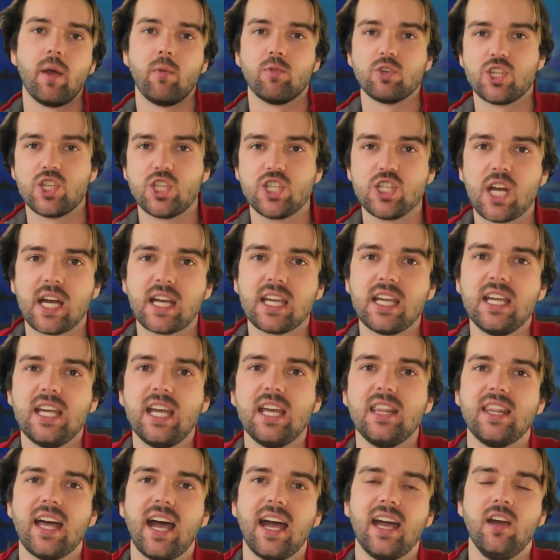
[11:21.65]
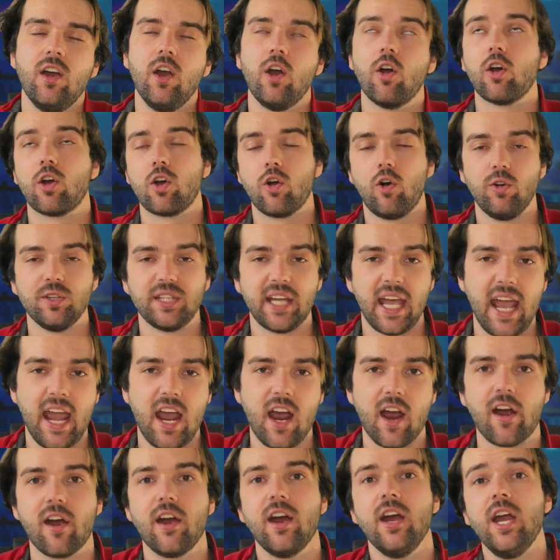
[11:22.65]
It was sucking in that, or cold
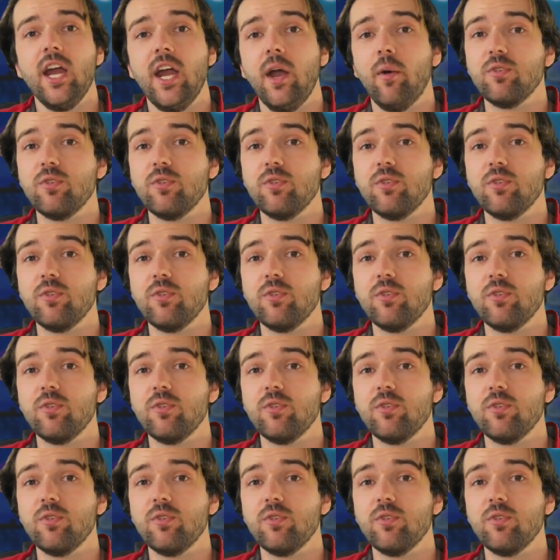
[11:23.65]
air.